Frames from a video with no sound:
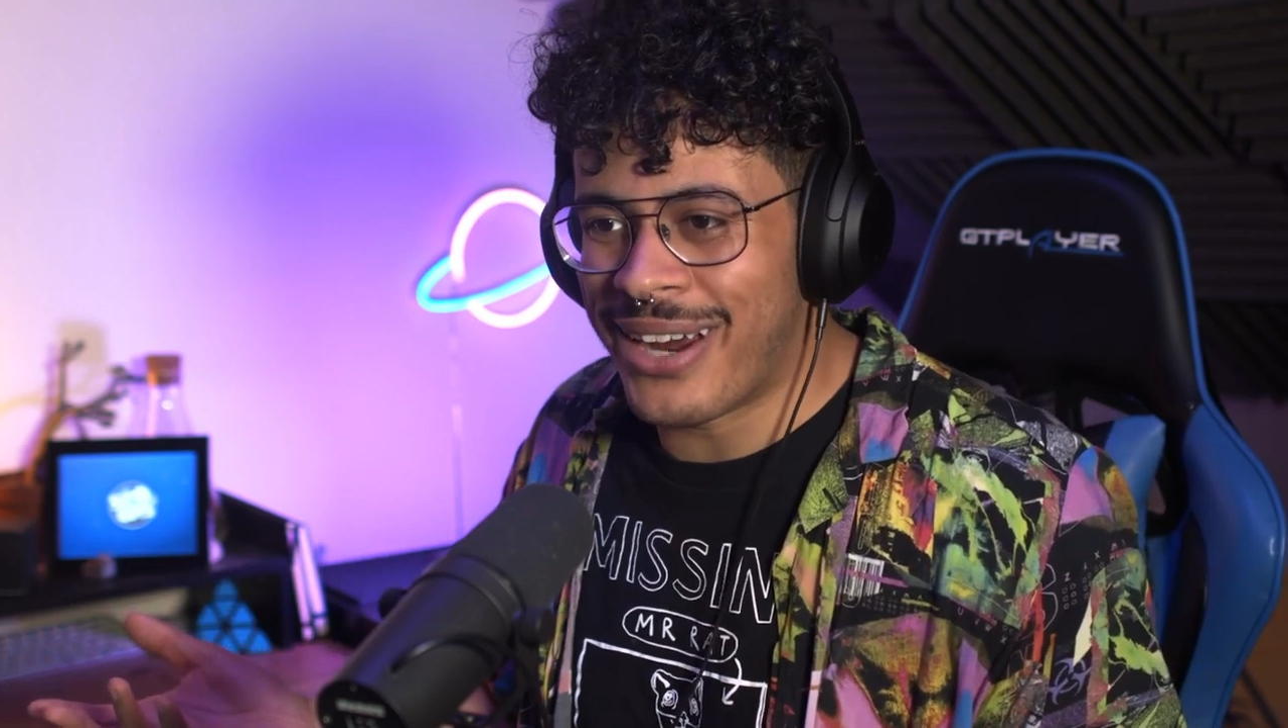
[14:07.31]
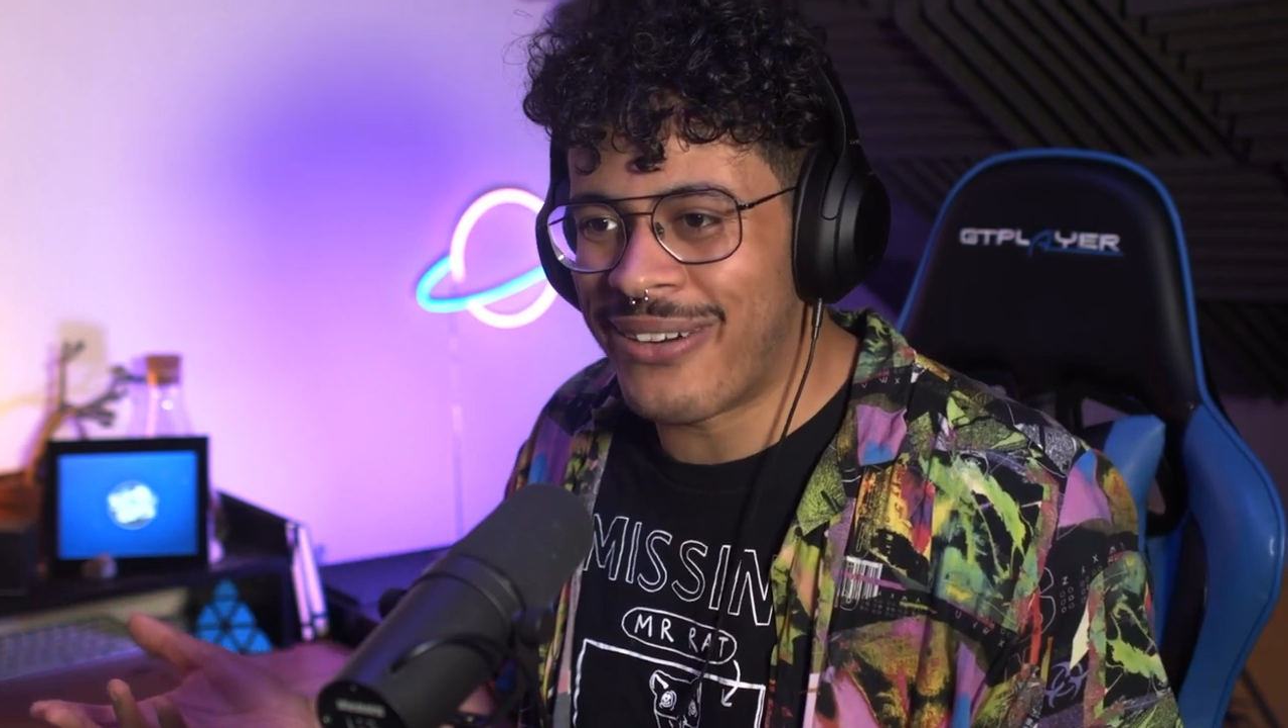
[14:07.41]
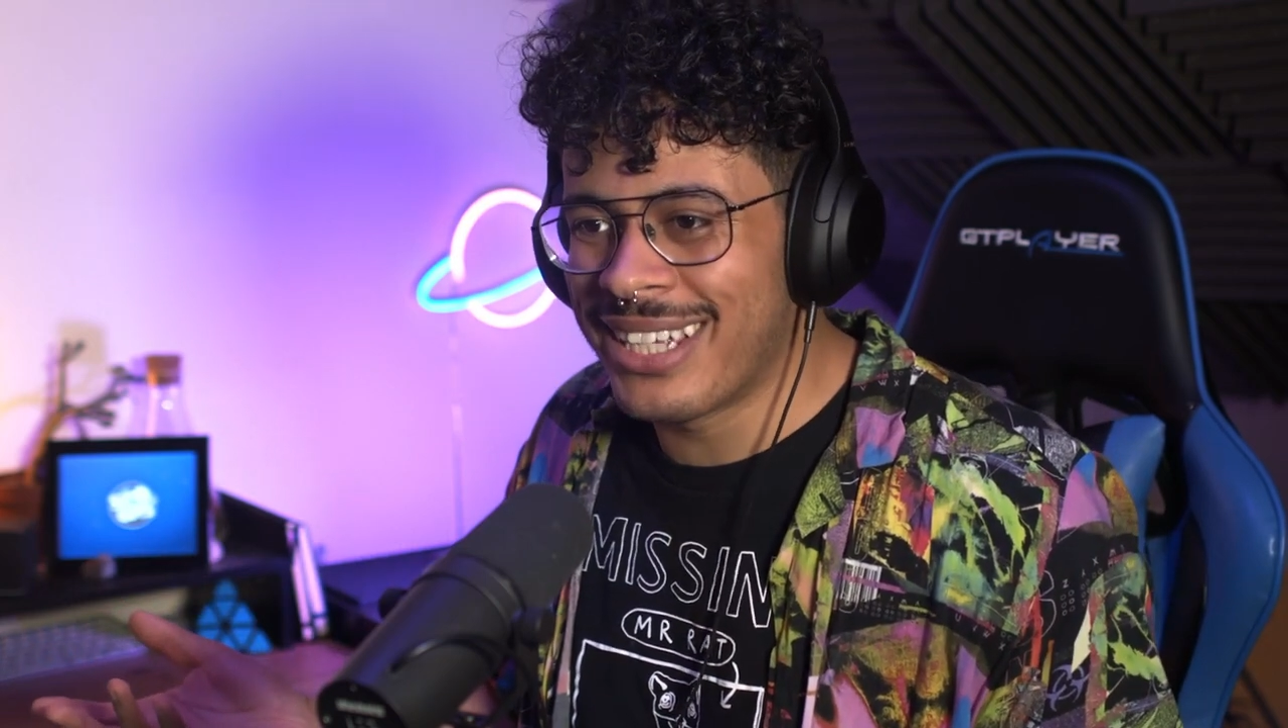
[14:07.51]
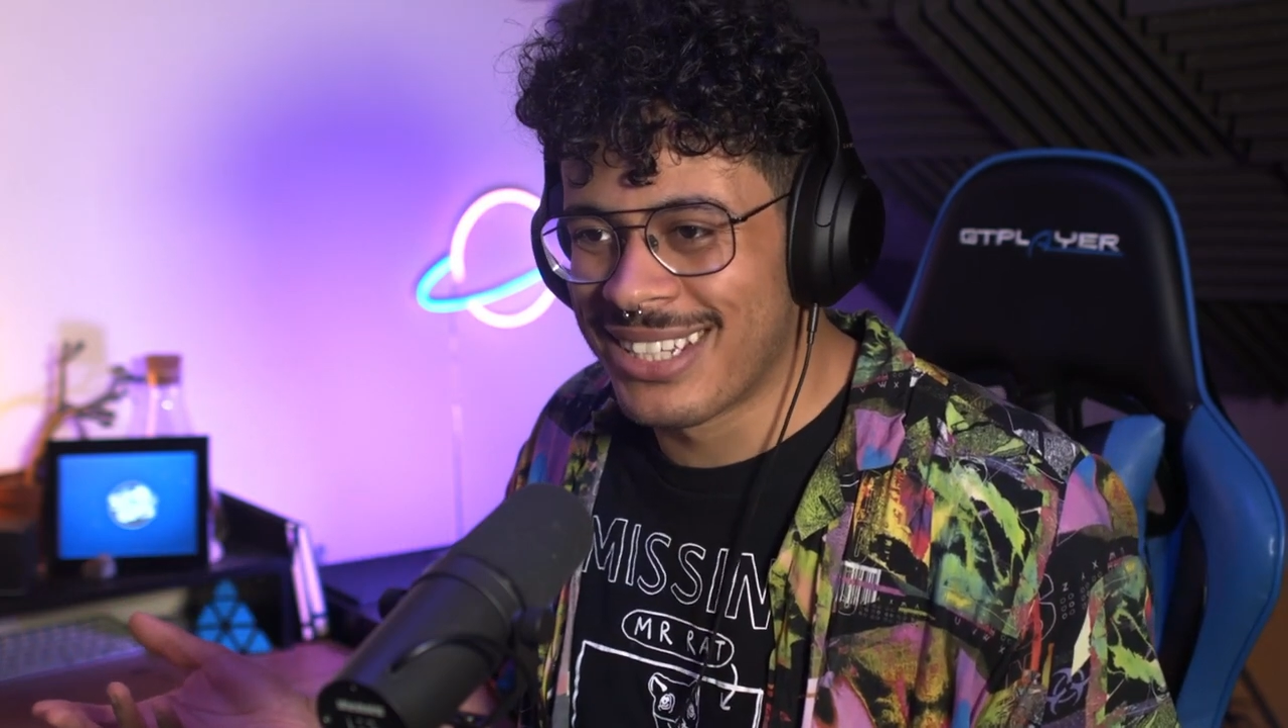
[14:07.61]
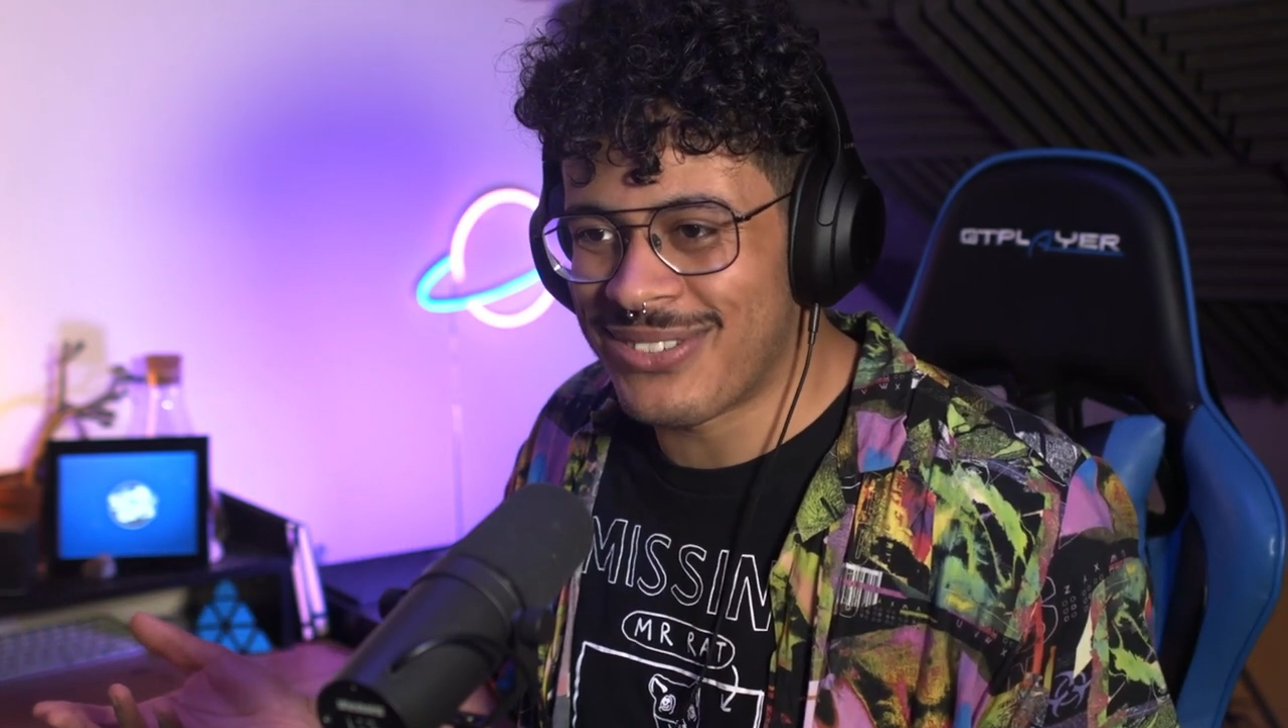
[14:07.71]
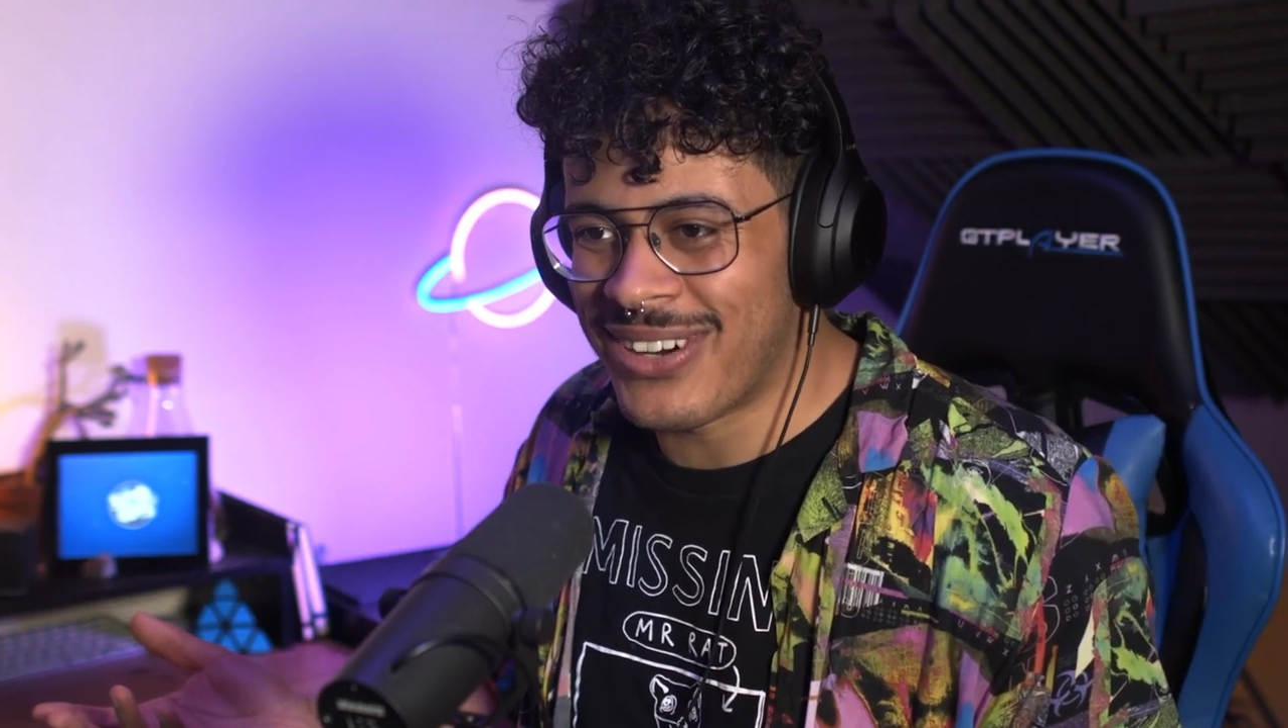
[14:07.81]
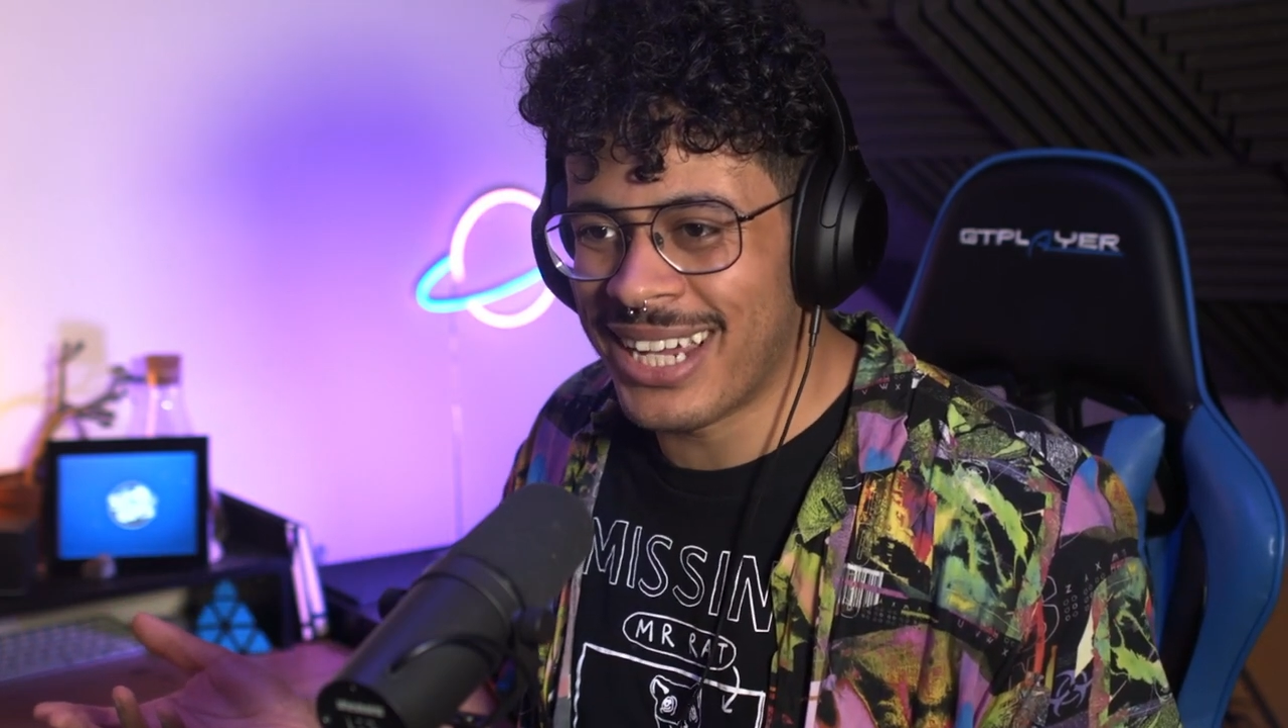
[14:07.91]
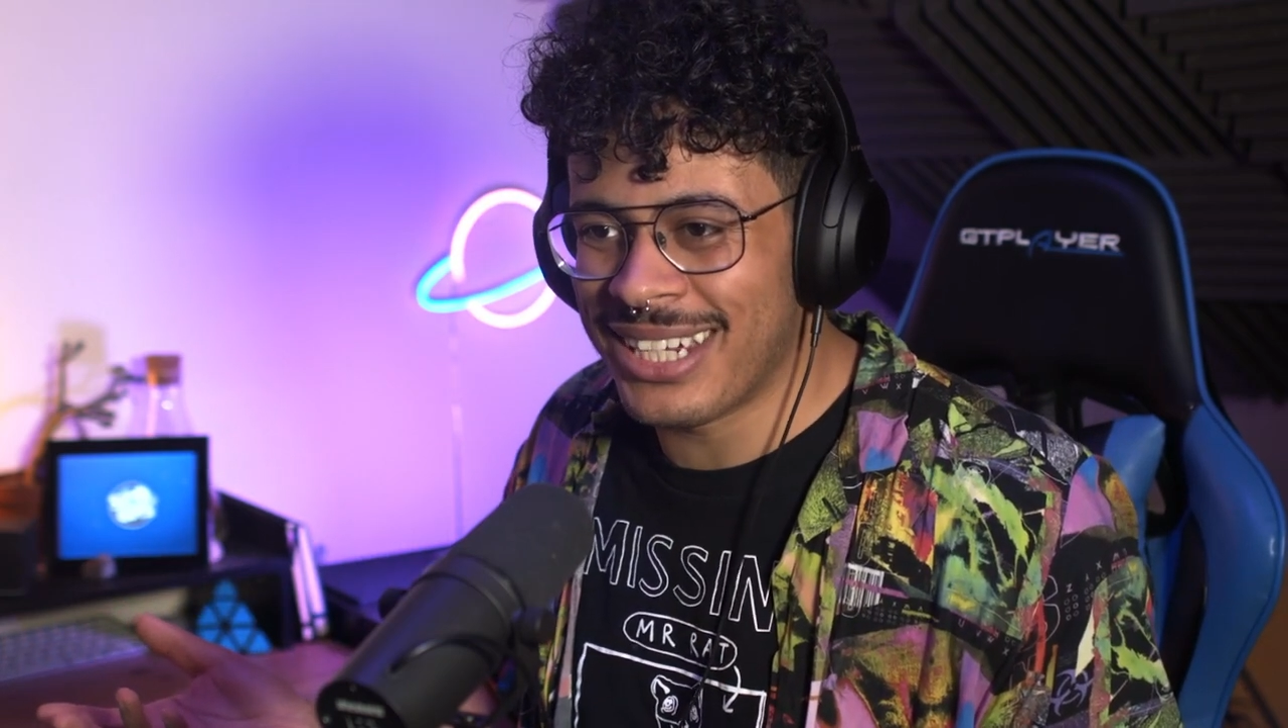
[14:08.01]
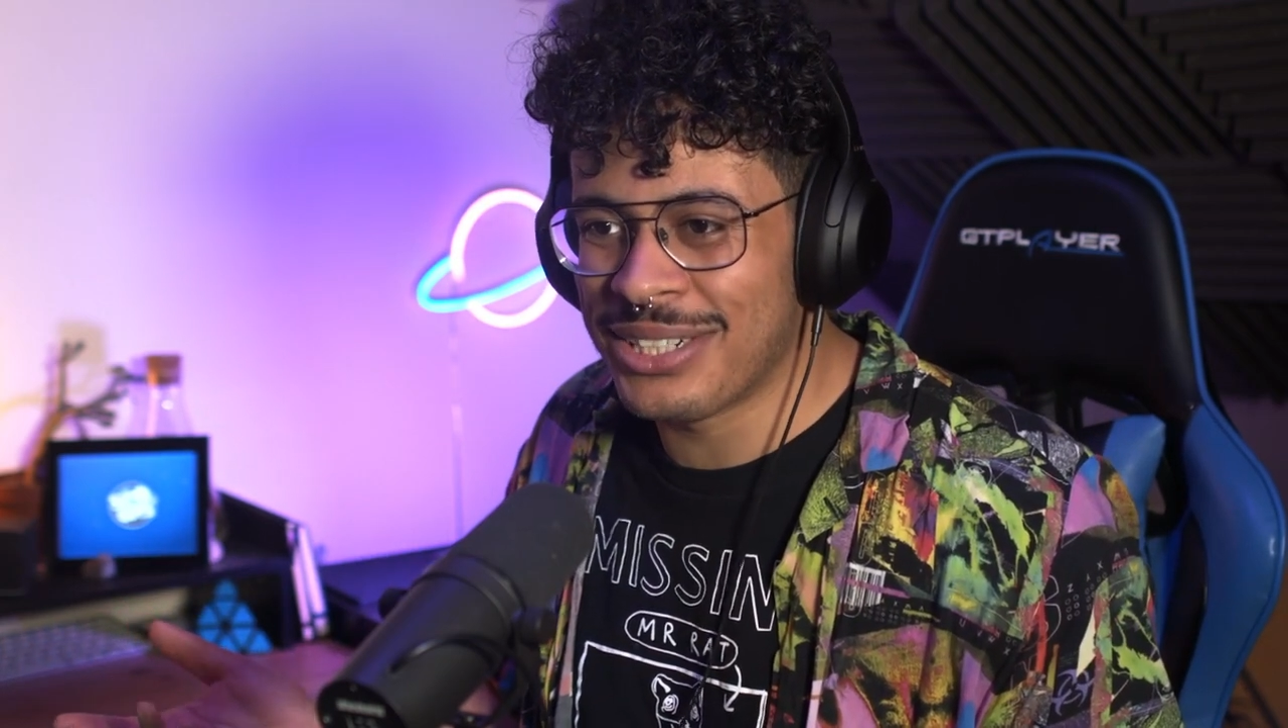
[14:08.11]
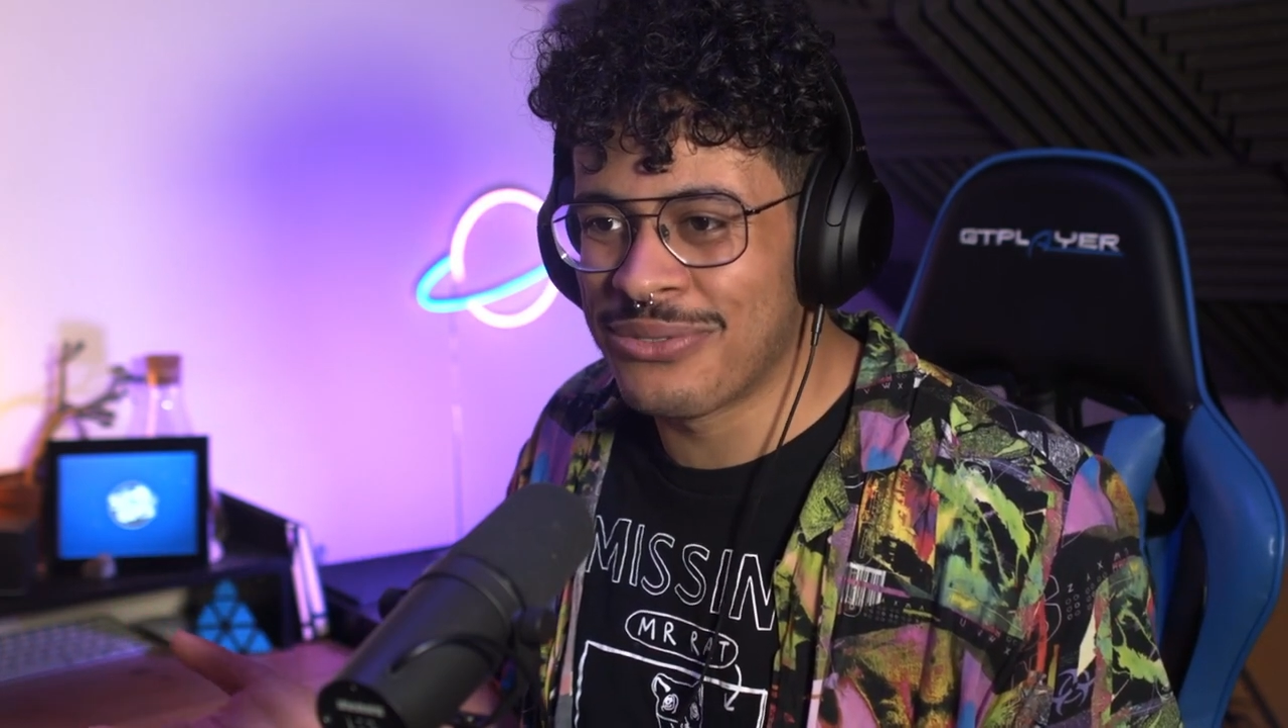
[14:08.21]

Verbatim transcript: variance, right?